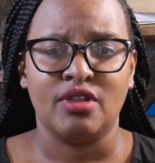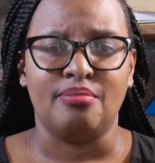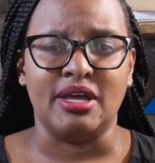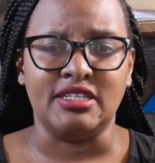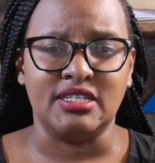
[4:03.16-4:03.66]

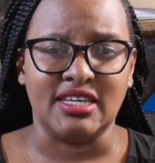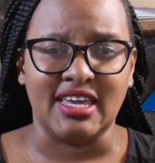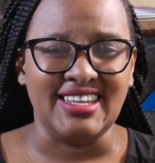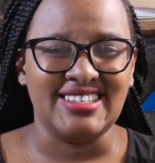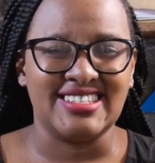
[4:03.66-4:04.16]
my
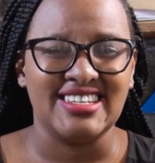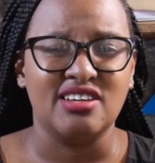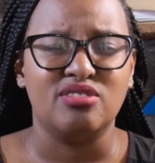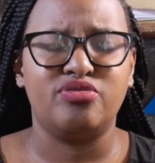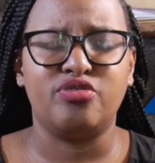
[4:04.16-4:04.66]
ticket
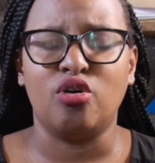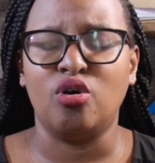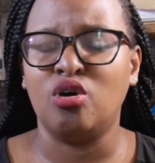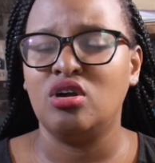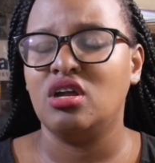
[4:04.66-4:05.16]

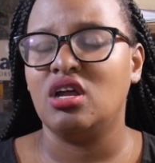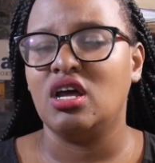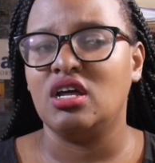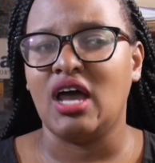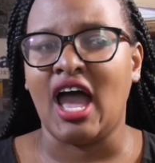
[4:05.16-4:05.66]
for
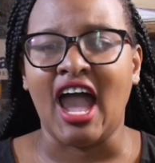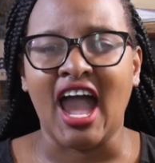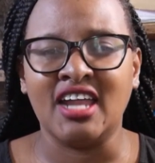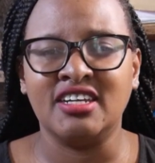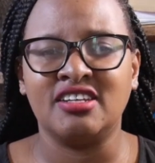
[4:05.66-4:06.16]

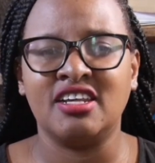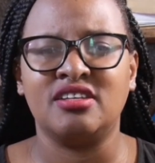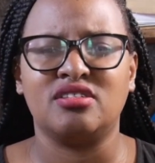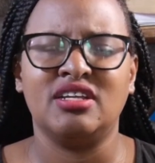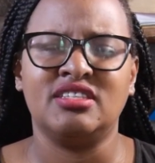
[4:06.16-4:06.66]

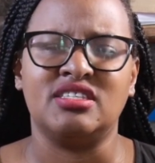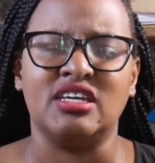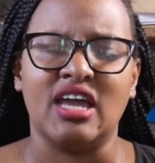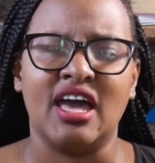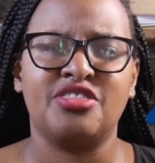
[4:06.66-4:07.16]
100, let's
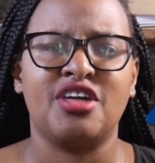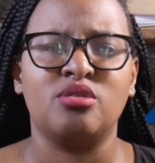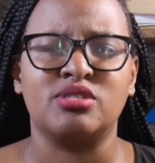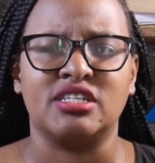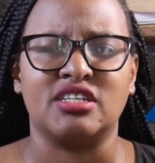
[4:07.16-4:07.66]
say
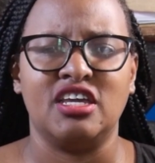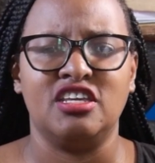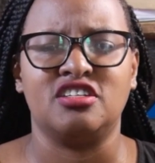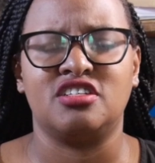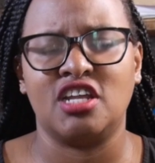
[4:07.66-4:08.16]
1,000
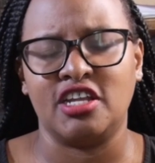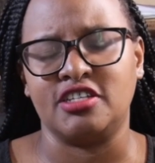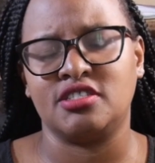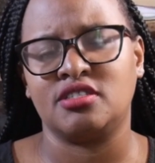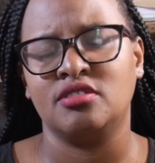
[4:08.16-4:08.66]
Kenyan
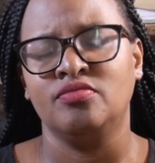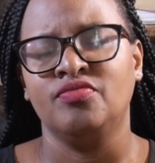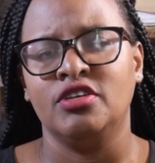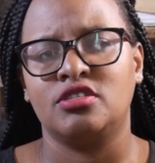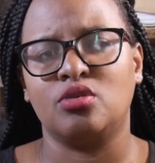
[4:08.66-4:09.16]
shillings.
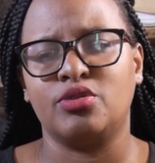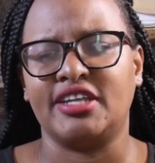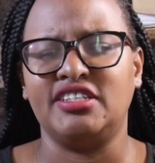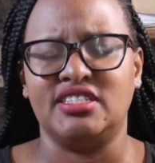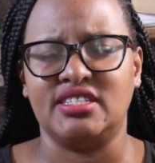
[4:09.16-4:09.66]
So
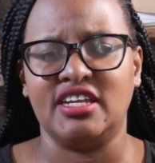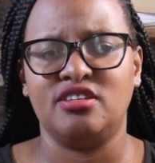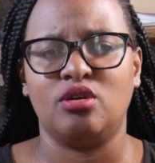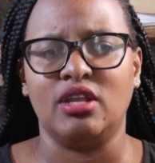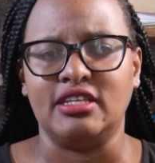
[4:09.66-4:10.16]
that is
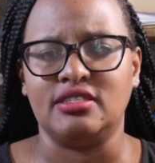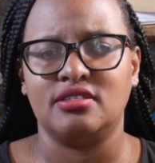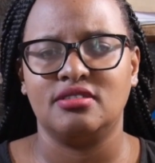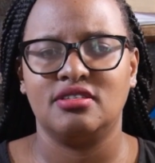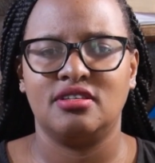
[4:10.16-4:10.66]
$10.
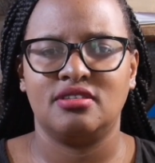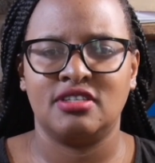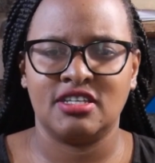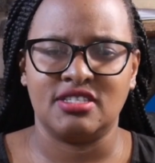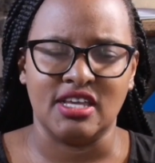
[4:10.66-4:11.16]

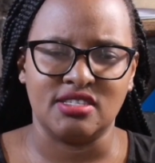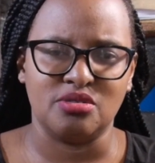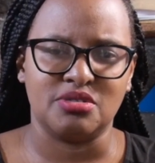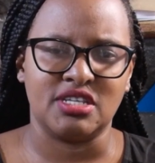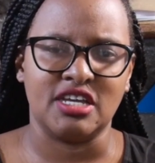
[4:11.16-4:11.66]
Let's just
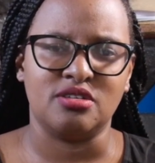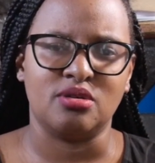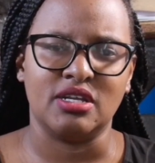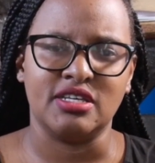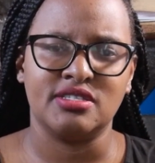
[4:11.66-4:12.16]
use
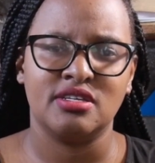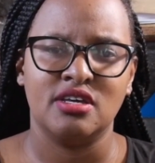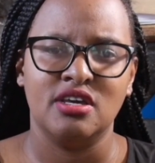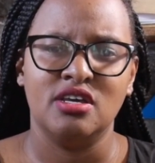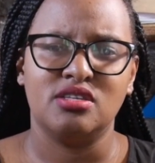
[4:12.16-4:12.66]
$10.
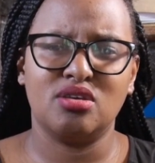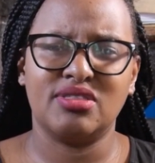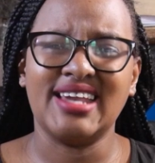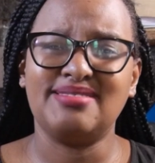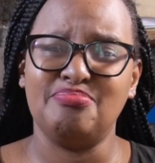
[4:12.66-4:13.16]
So
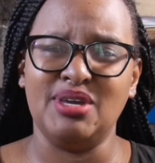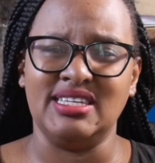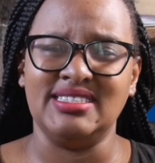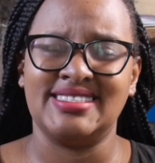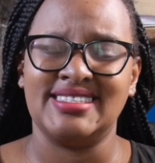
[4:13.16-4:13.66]
that
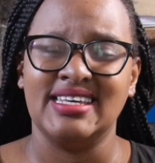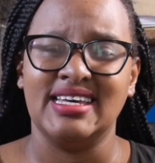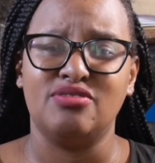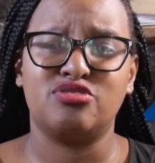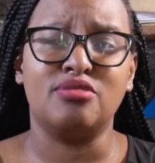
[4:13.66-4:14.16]
means
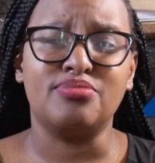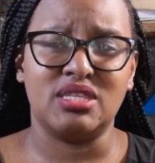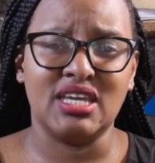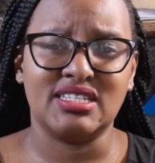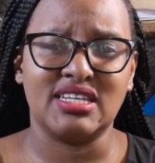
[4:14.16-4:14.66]
from
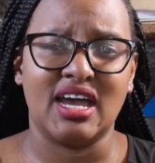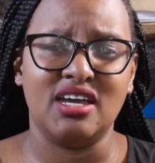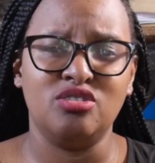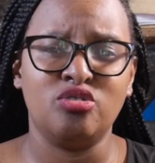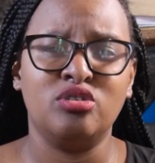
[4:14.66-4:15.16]
theater,
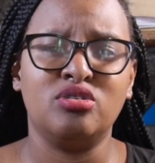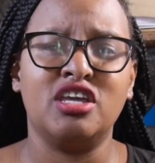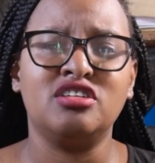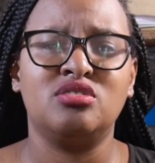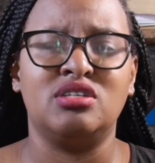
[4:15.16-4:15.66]
you're
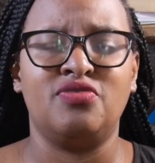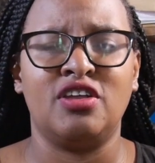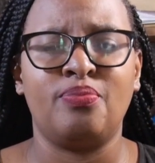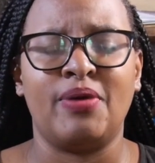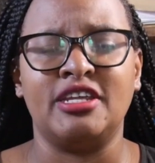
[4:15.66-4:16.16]
looking to
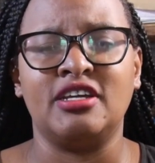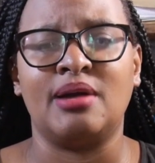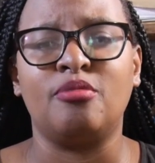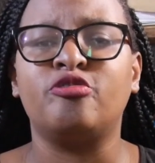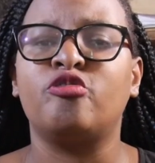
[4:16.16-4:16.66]
develop an
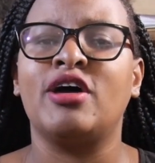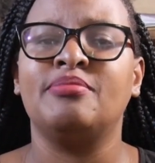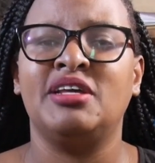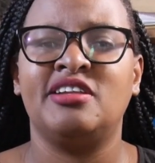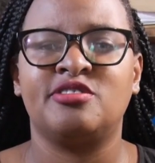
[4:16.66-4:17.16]
income of $1
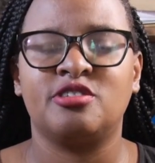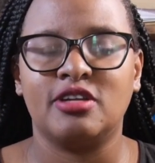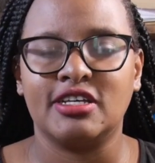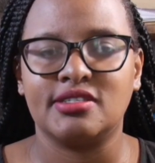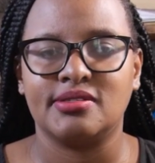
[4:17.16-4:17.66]
million.
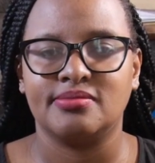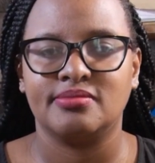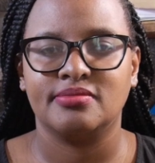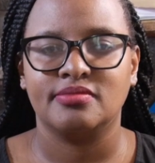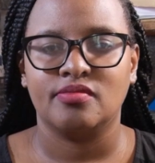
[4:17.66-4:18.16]

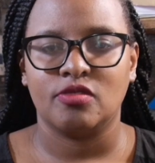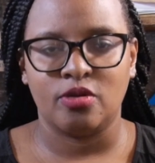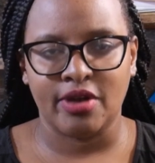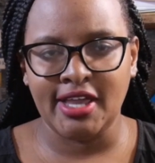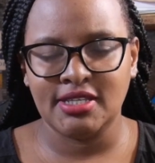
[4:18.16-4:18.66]
All
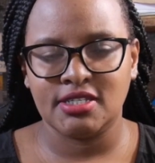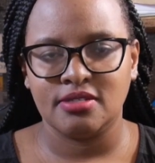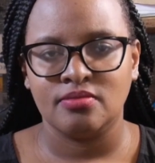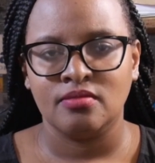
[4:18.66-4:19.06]
right?